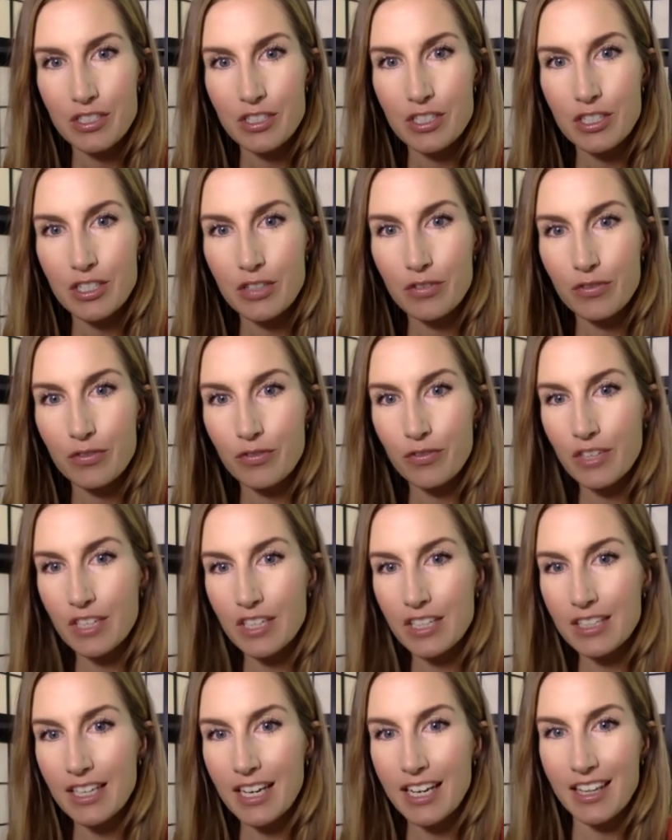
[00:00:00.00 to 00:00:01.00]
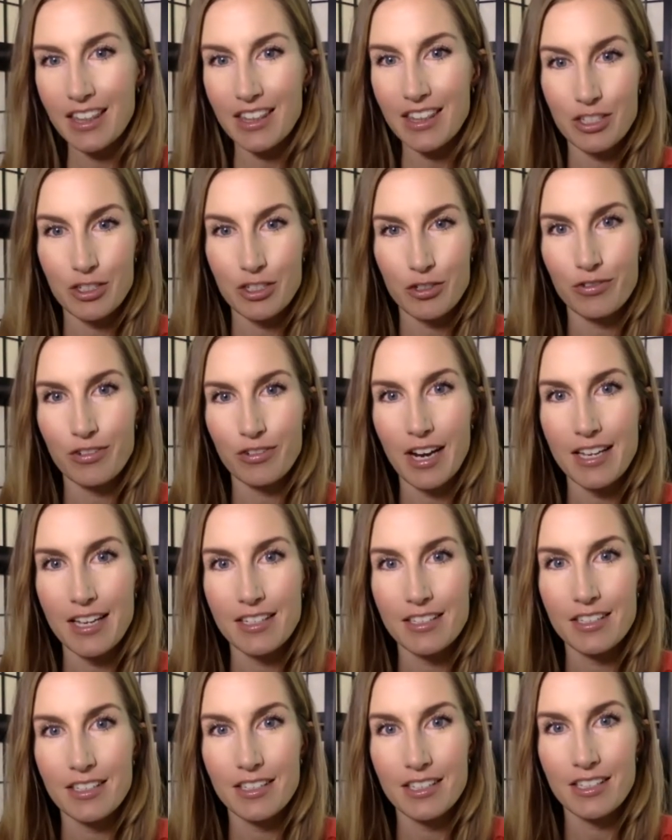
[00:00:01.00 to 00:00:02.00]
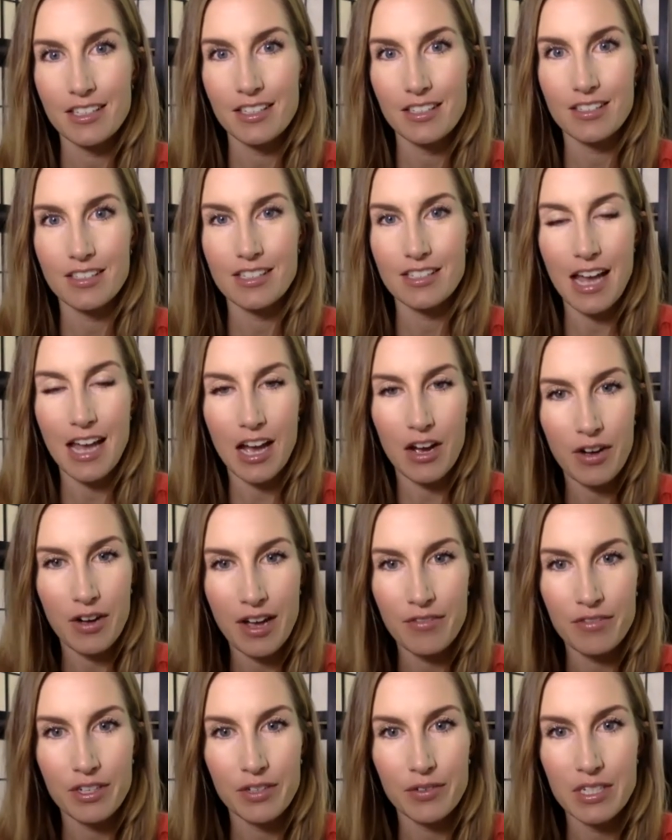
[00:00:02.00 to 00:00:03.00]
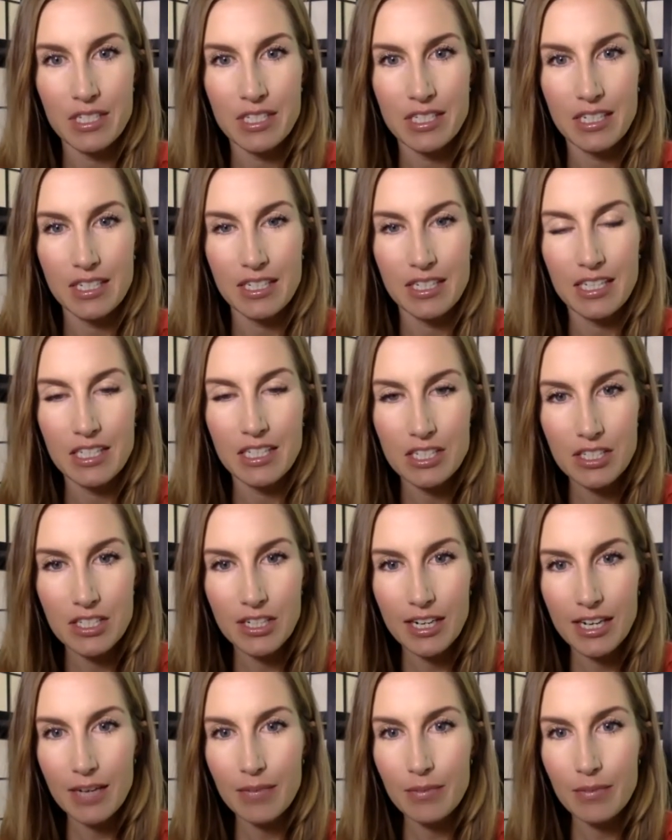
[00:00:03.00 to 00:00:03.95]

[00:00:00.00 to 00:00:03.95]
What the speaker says: Do you feel like the trend is now everyone's on Instagram,